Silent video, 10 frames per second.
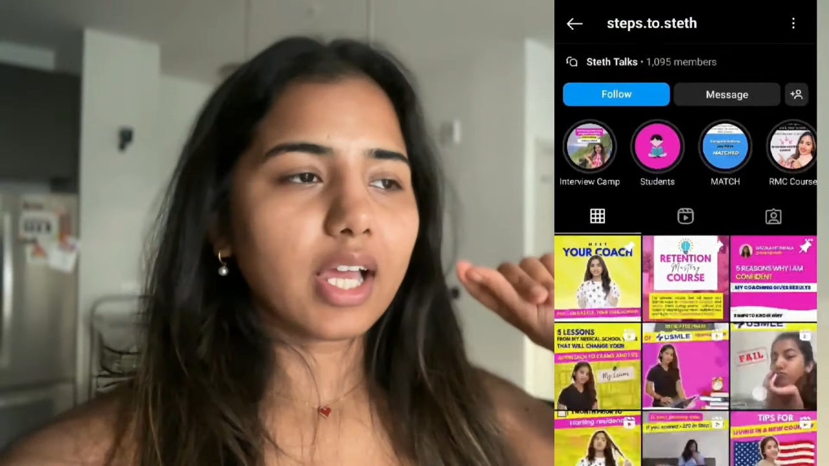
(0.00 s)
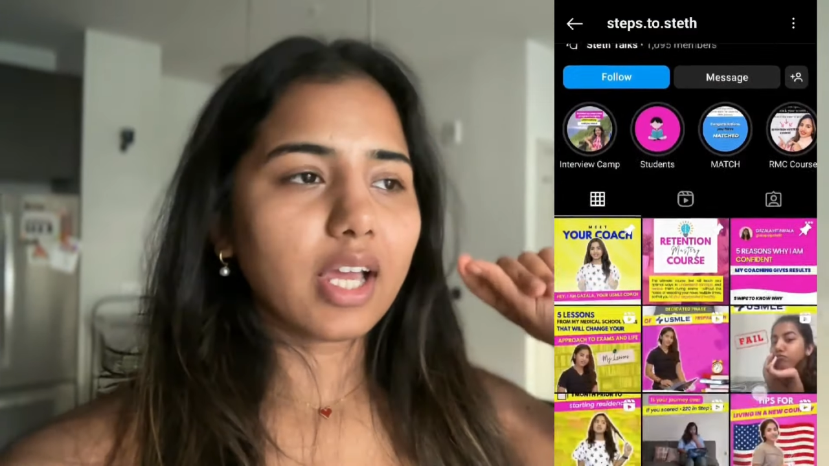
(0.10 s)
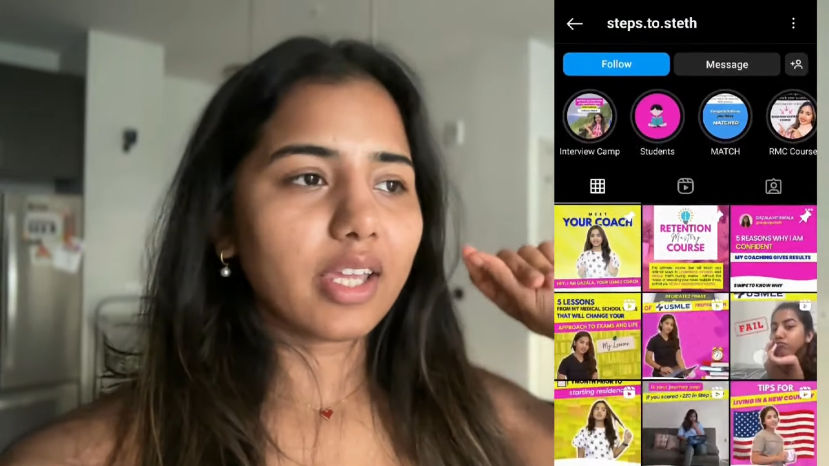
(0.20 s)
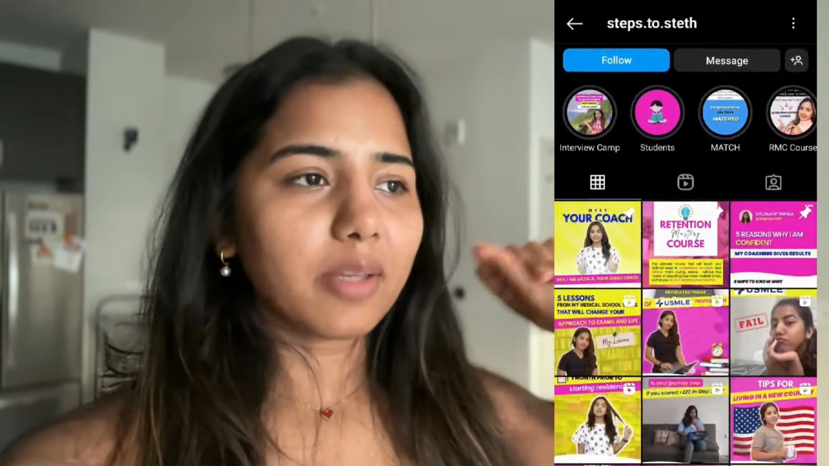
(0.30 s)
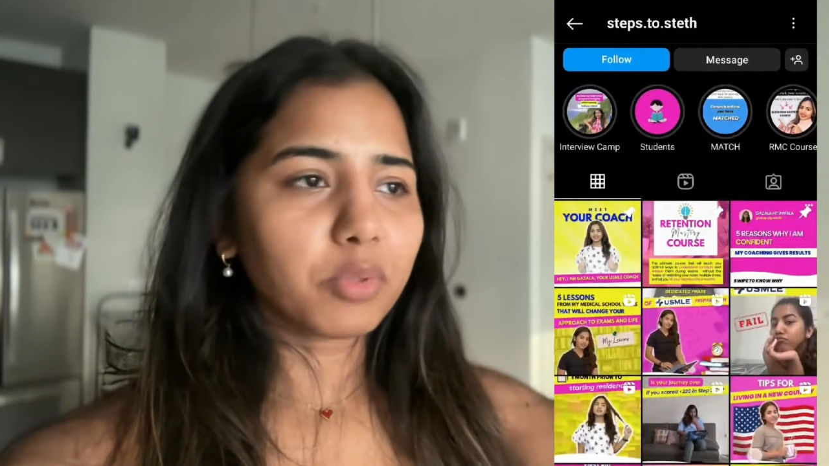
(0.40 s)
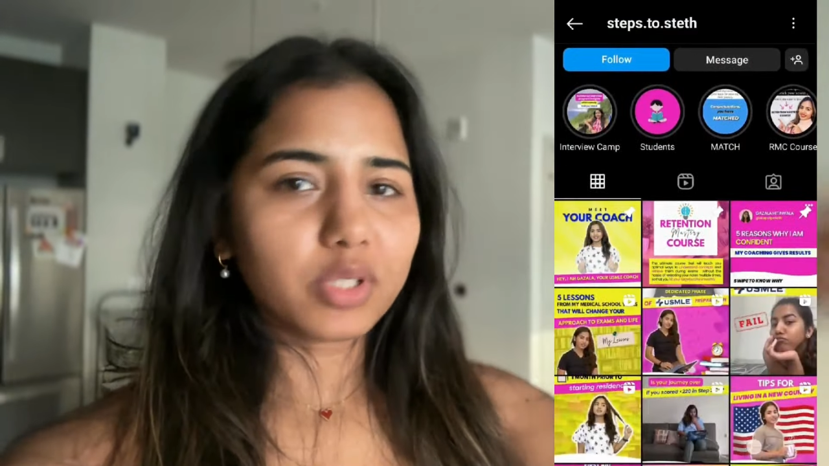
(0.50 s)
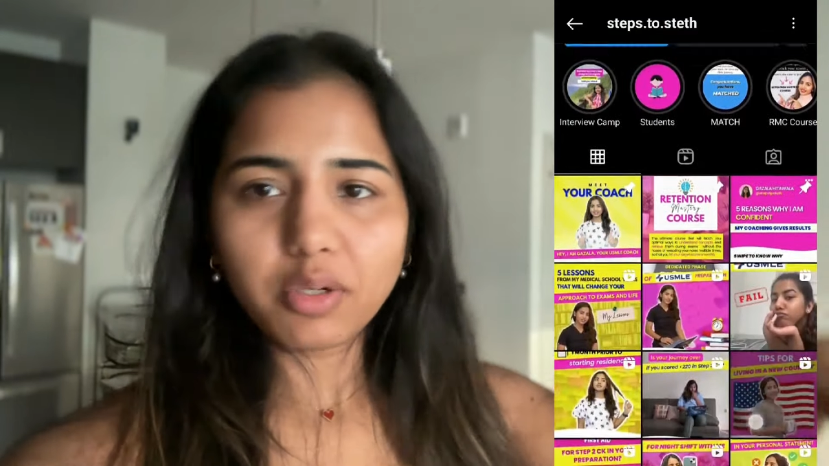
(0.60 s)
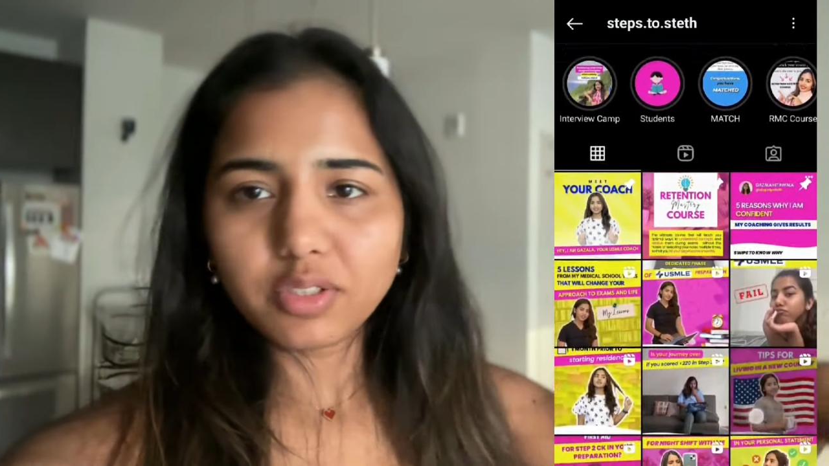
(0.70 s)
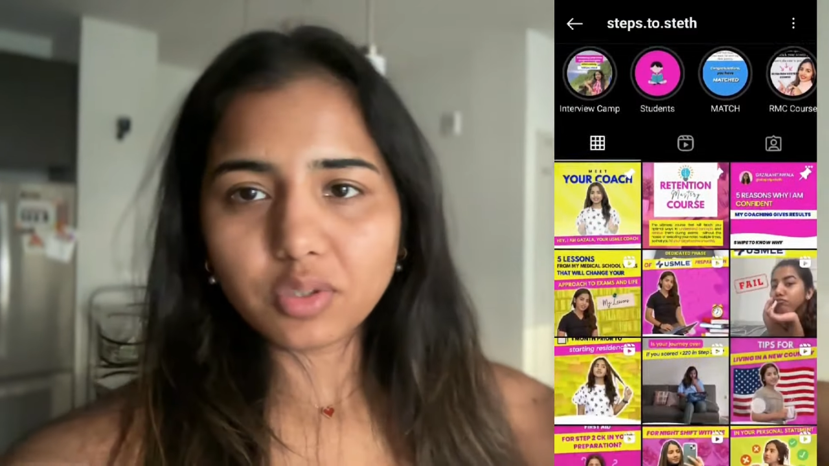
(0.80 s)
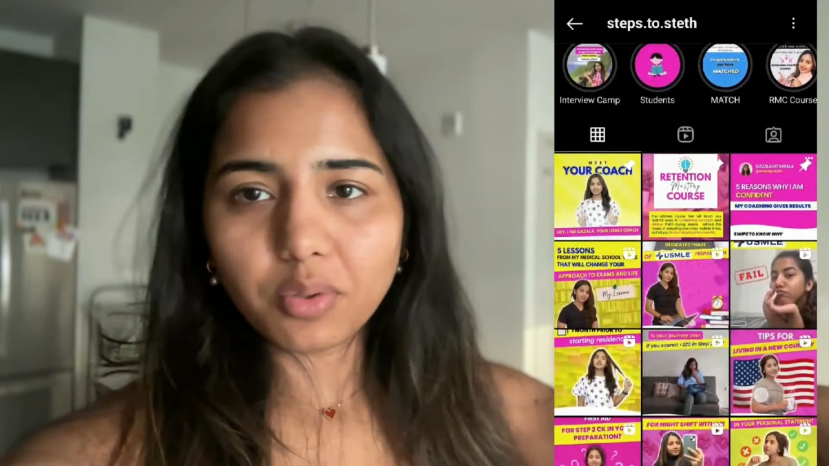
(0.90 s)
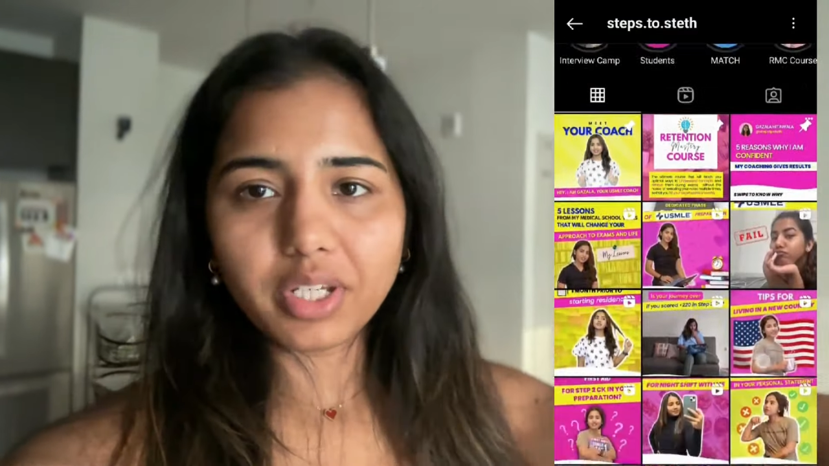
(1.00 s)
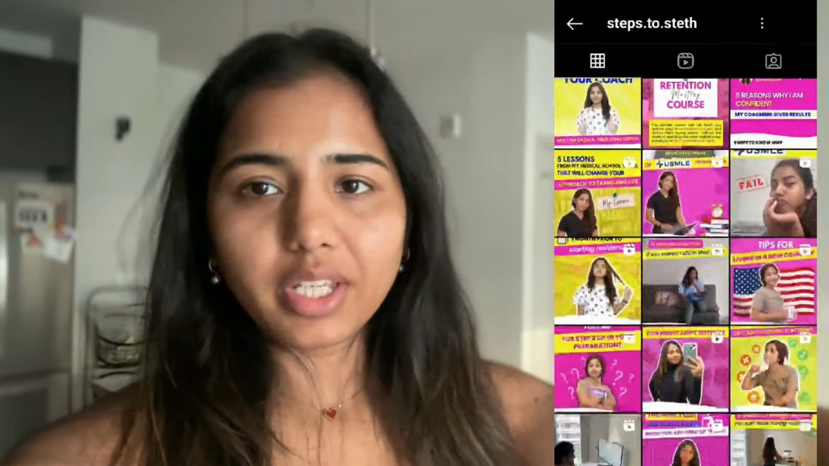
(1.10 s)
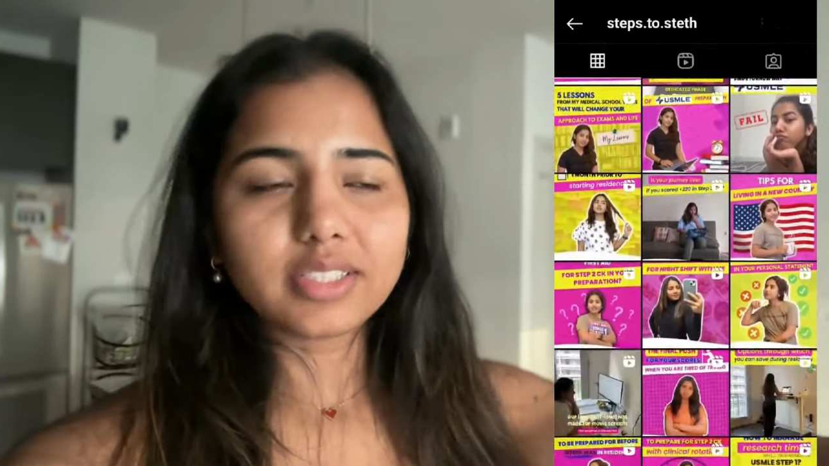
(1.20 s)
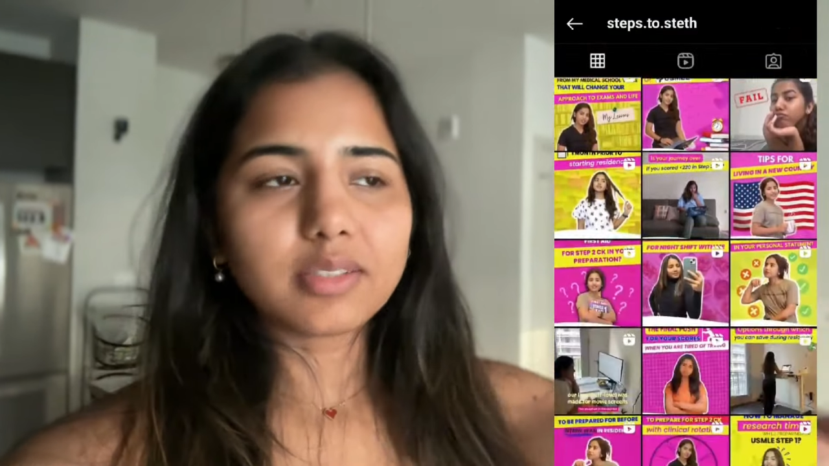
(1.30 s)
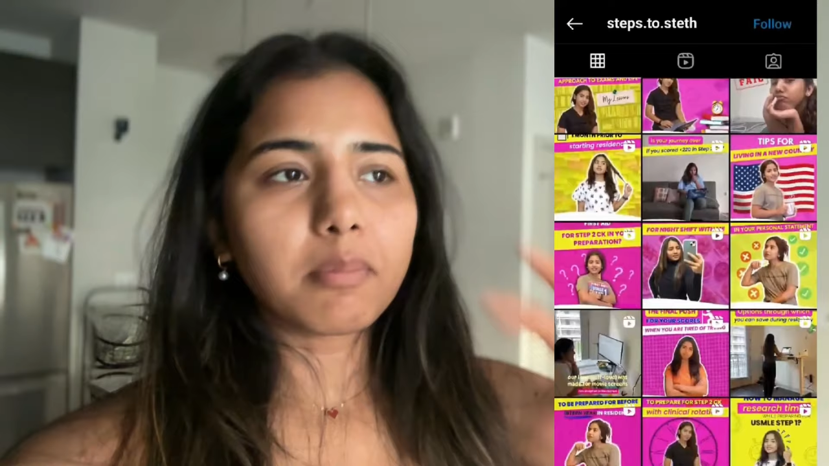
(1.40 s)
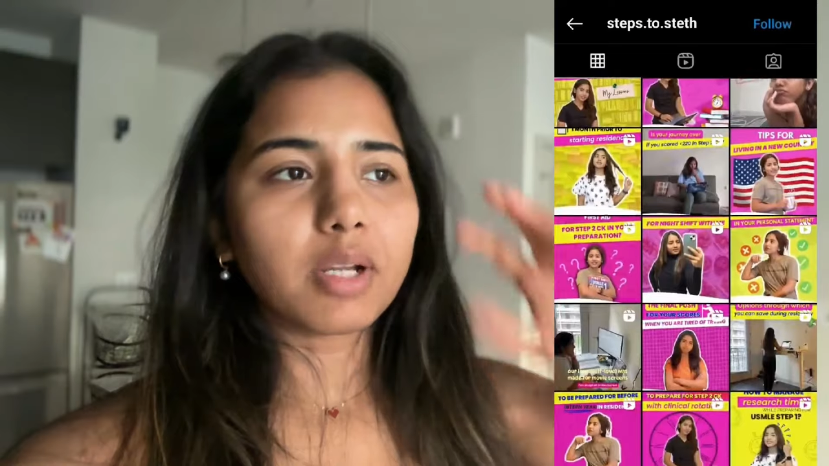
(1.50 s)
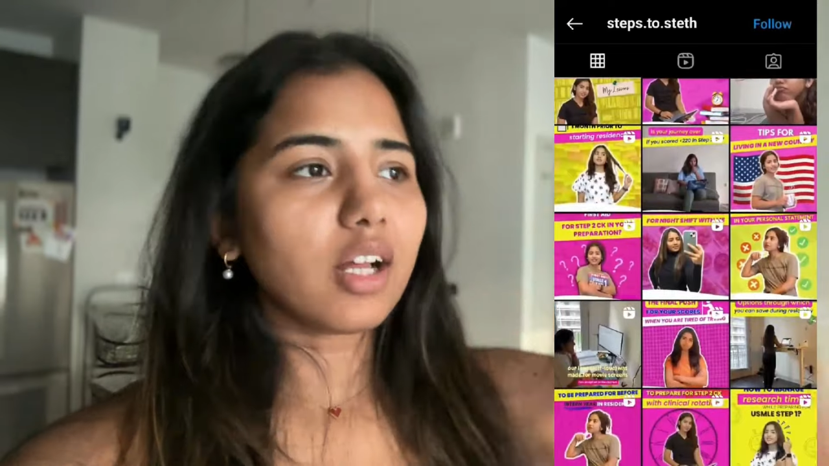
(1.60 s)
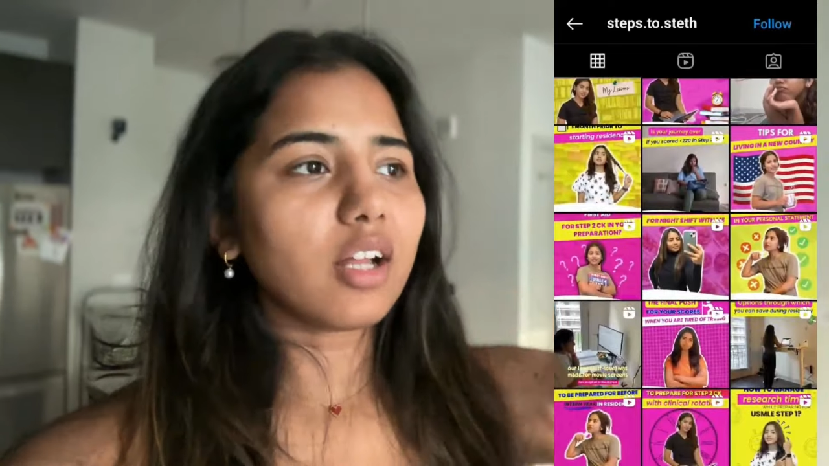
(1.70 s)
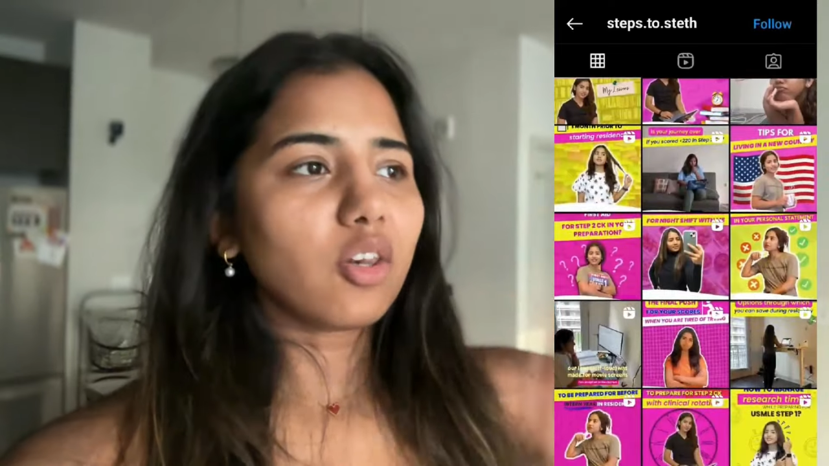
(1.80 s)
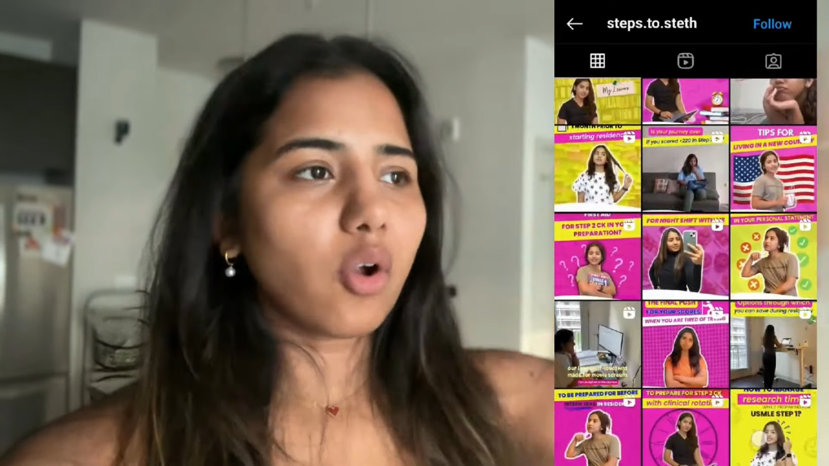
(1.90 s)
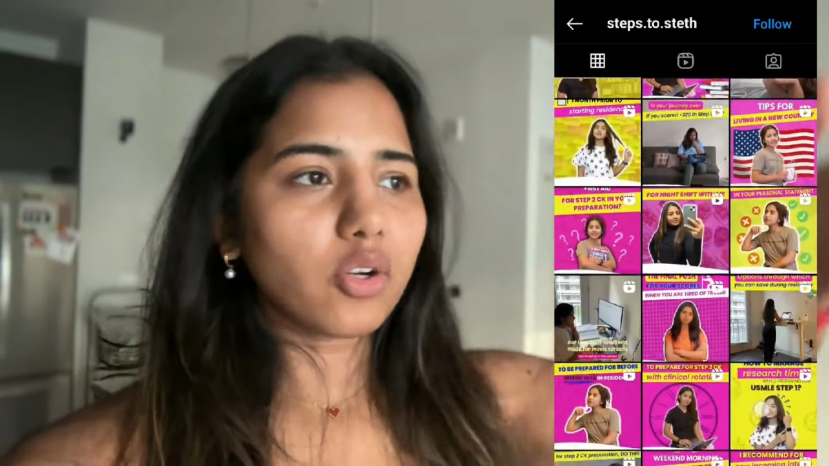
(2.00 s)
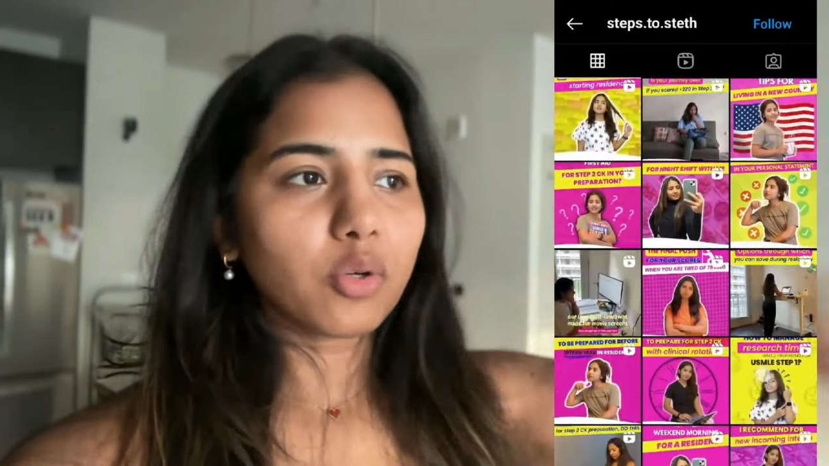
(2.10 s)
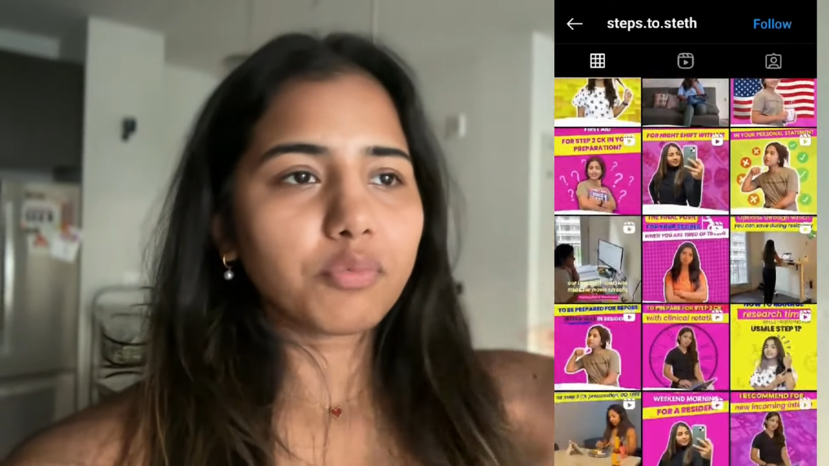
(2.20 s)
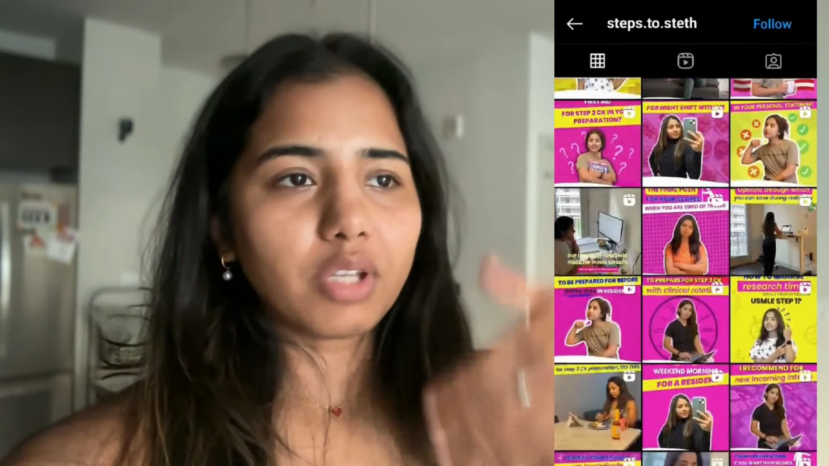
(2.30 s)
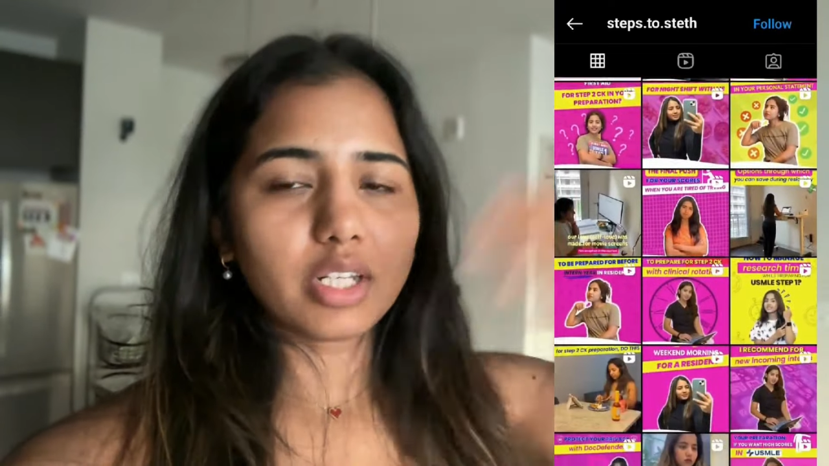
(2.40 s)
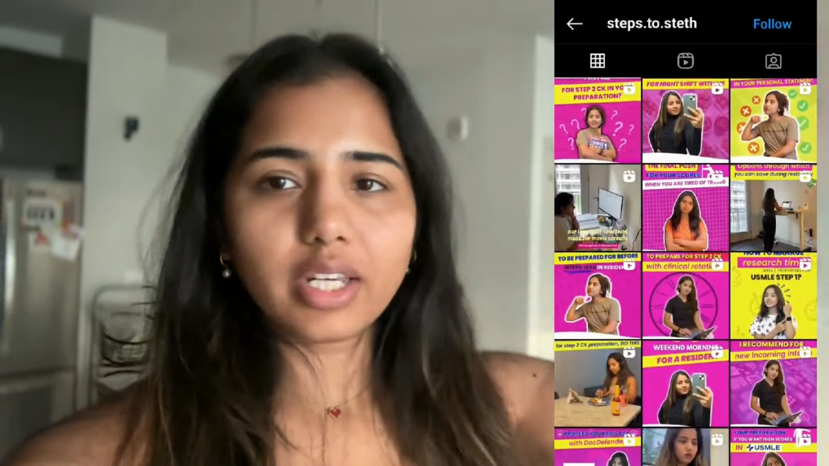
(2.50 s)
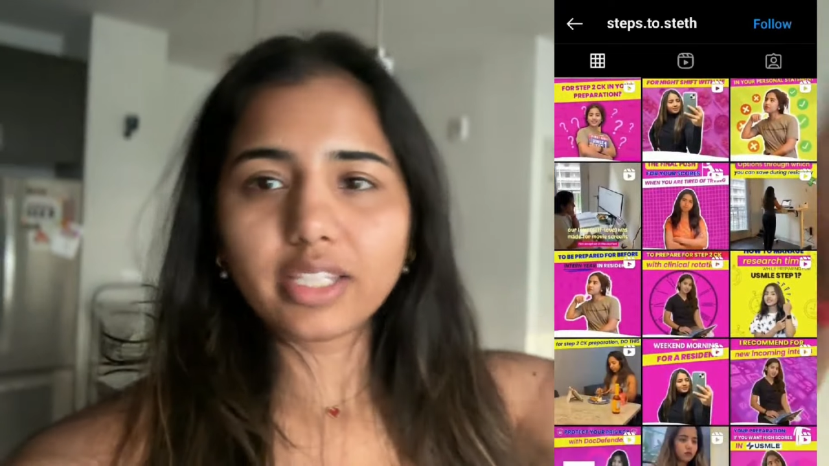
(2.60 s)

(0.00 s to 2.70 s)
I put out stories, but a lot of it,